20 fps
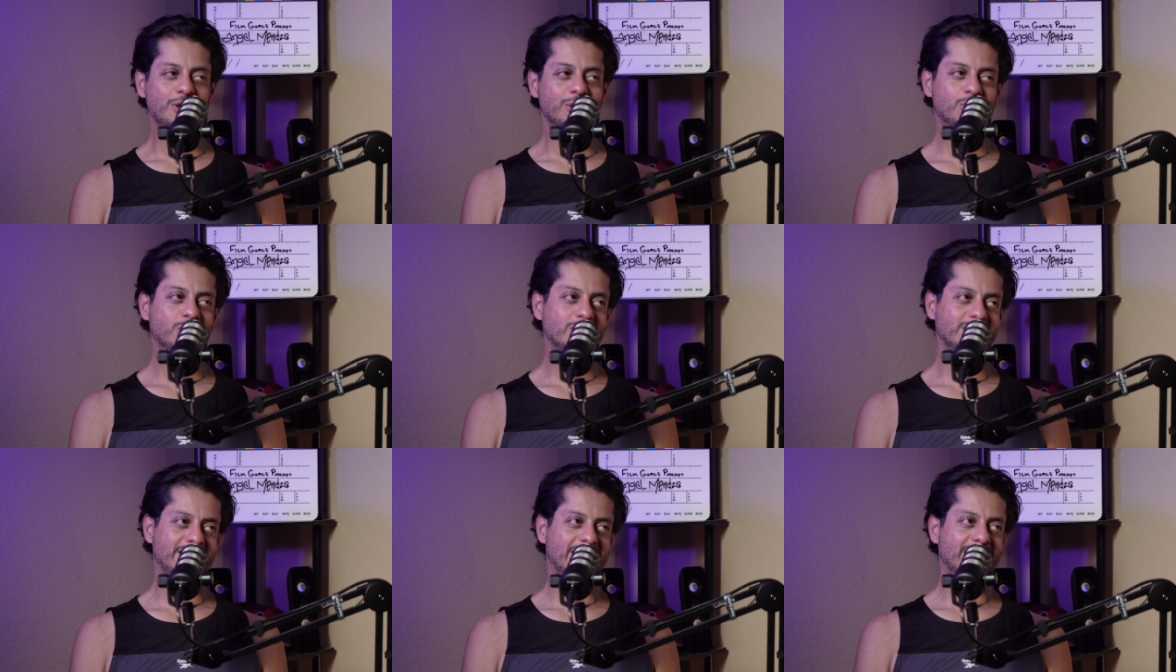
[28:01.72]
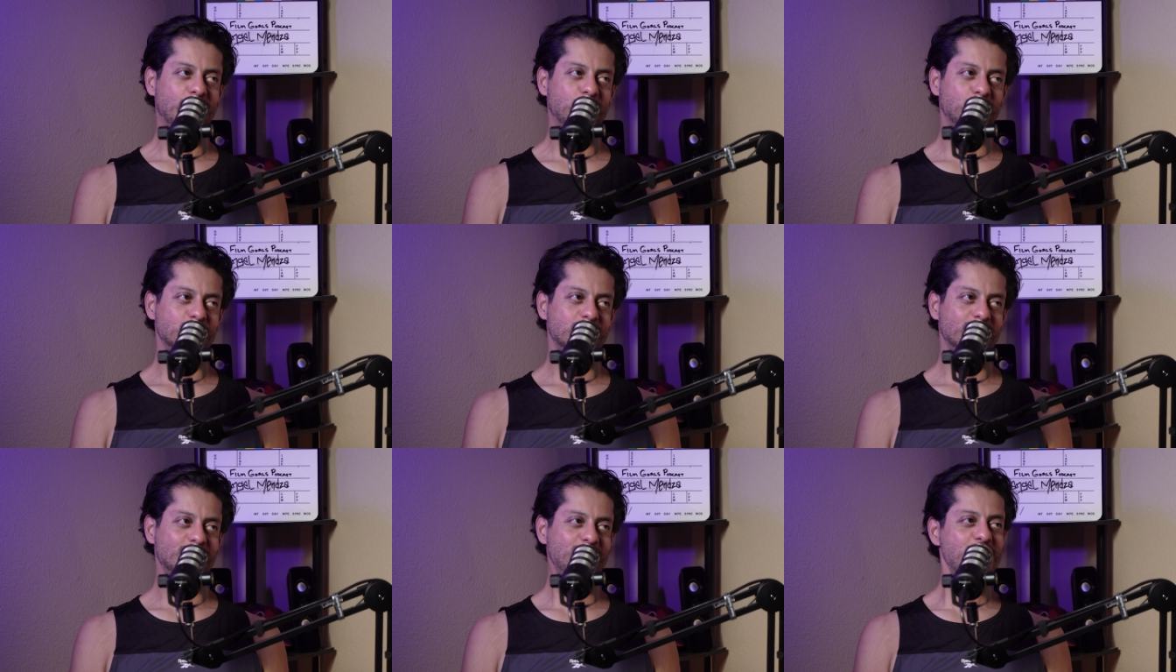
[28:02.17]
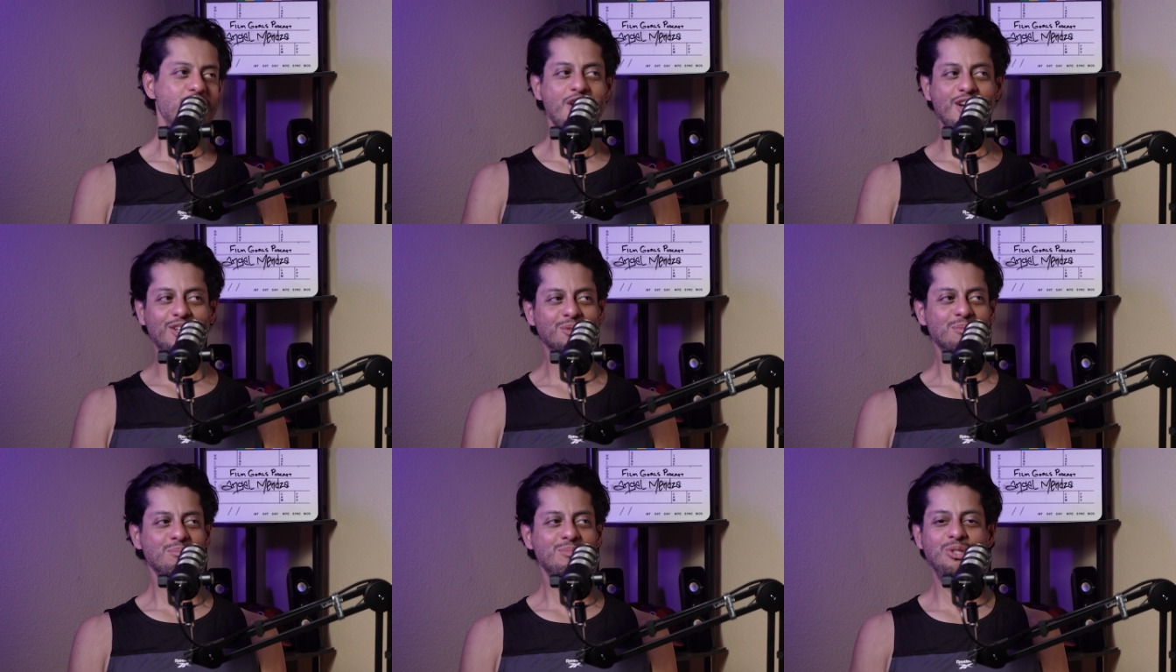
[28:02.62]
heard that, I was like,
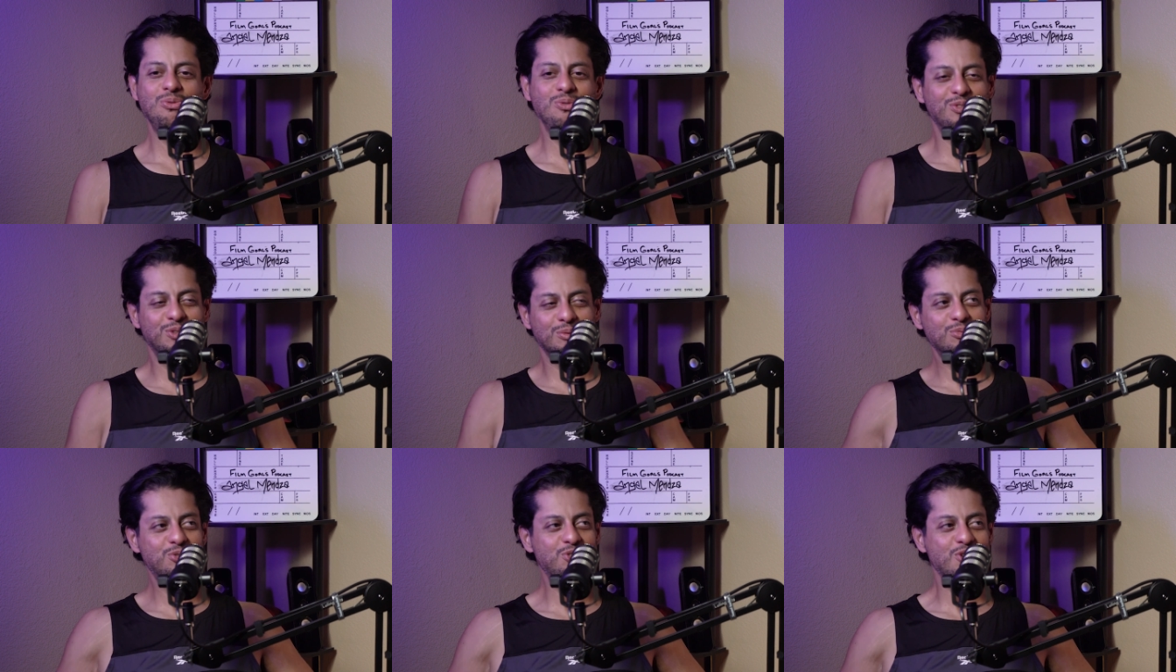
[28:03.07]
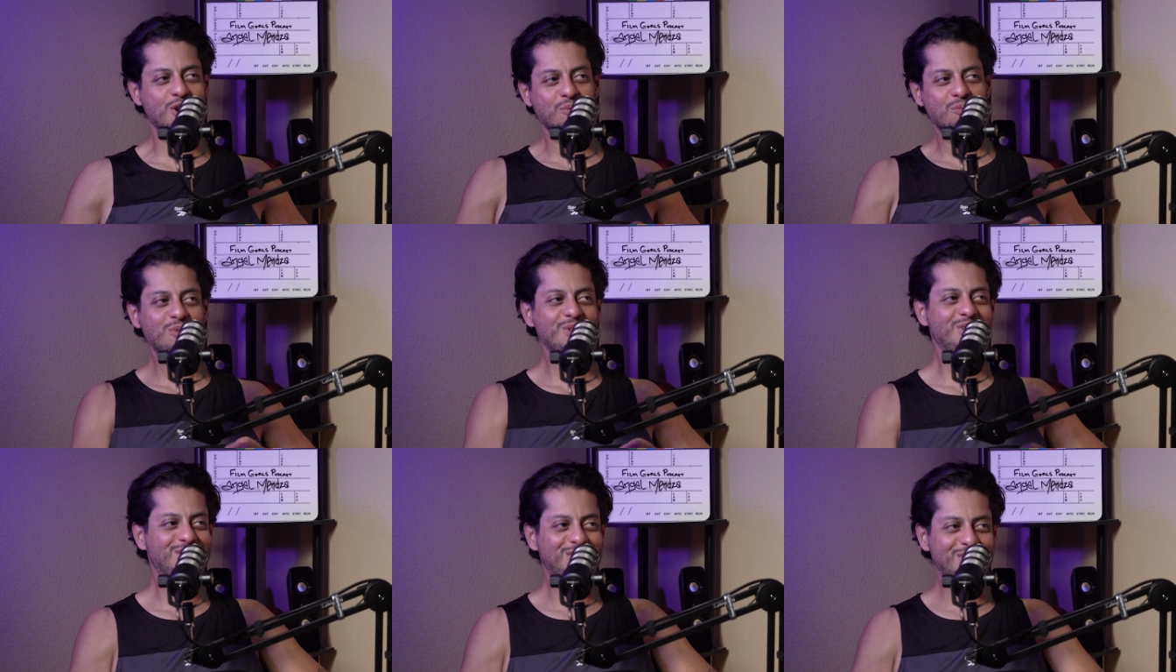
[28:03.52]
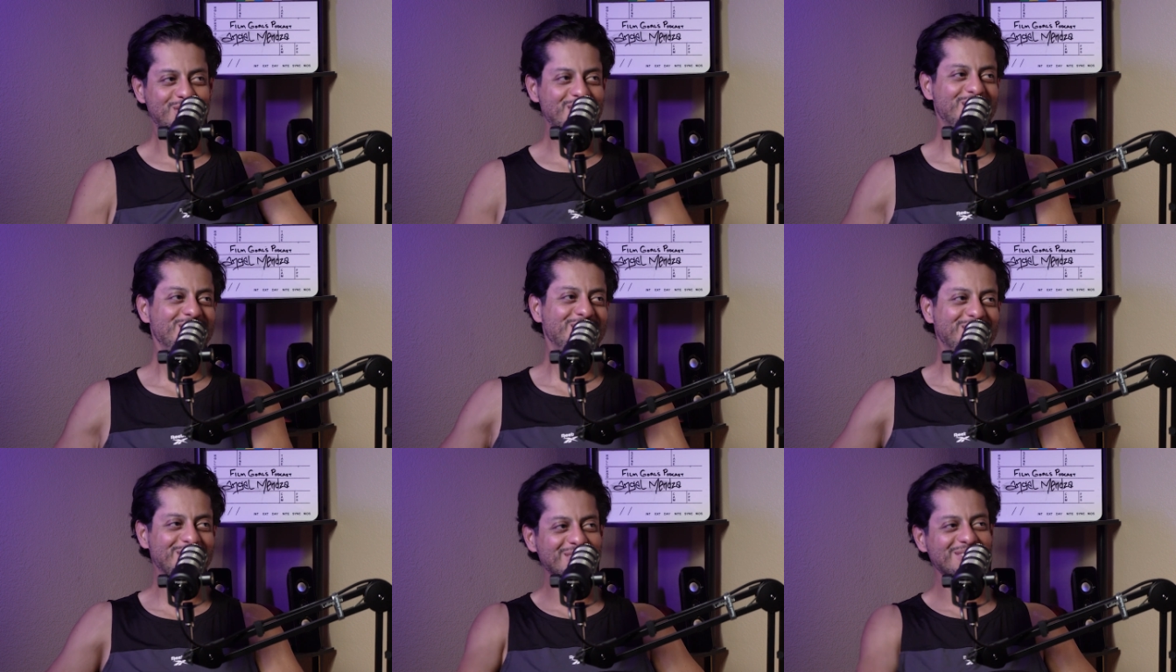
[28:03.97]
yes, I'm be doing some John Wick
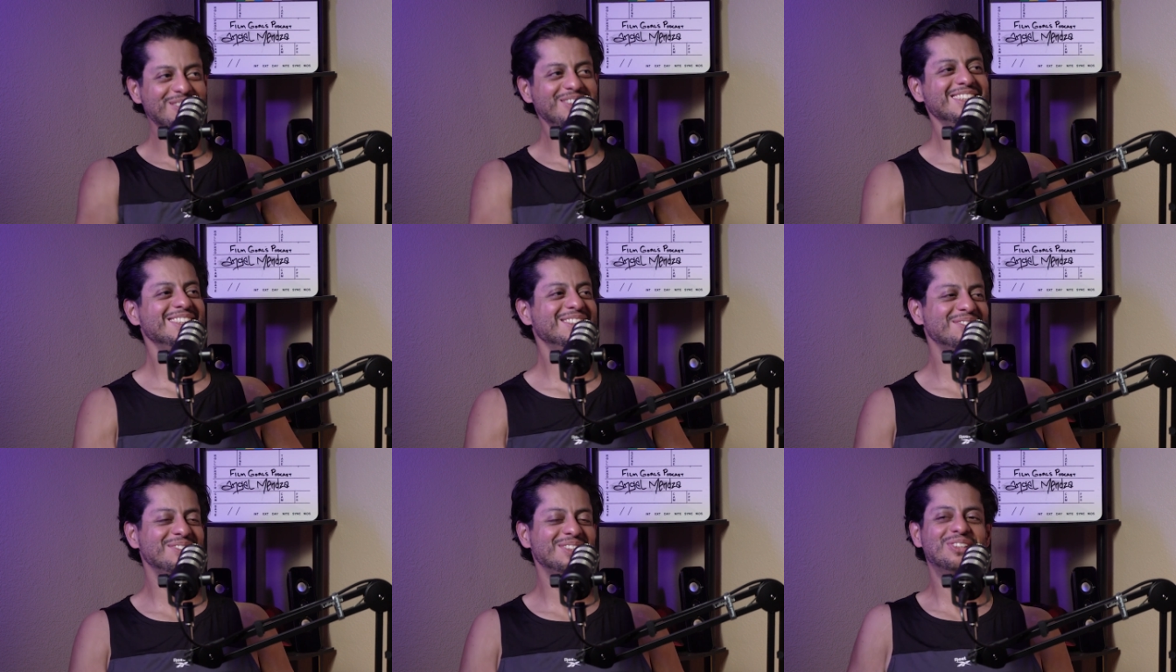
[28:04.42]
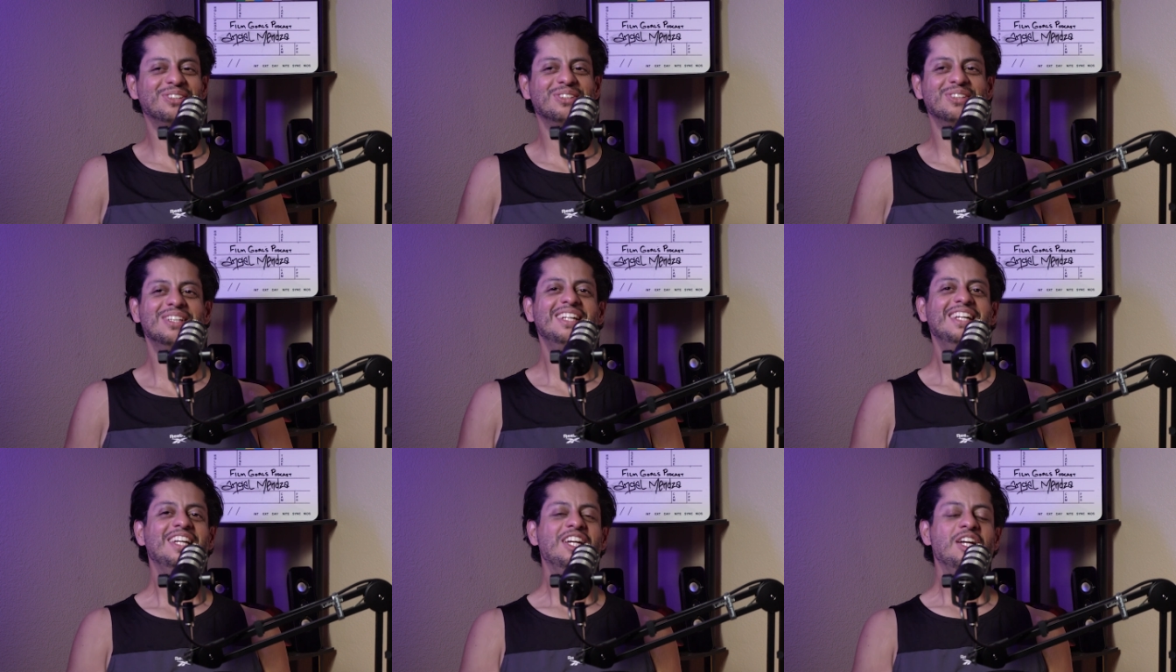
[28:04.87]
shit, it's really cool.